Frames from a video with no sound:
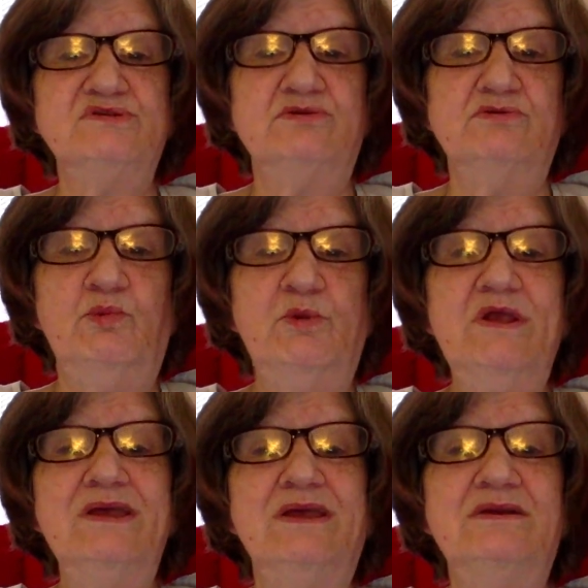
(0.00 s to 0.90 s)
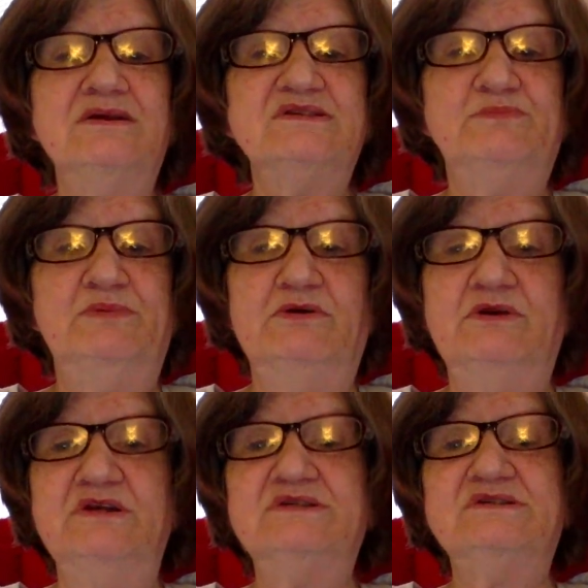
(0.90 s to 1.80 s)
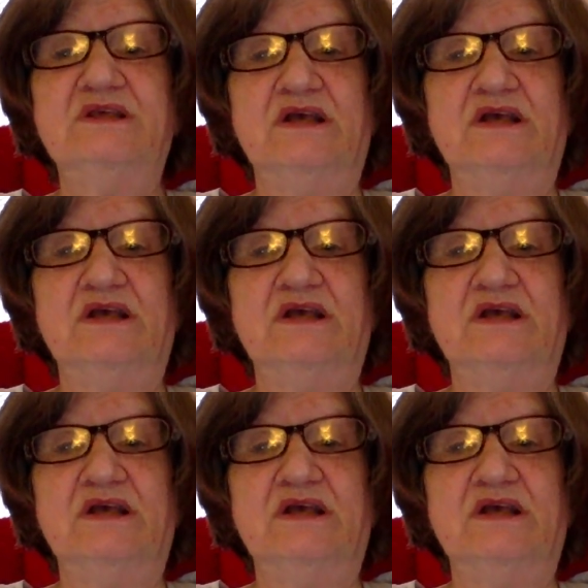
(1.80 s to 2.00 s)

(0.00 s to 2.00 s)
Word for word: so that we can experience the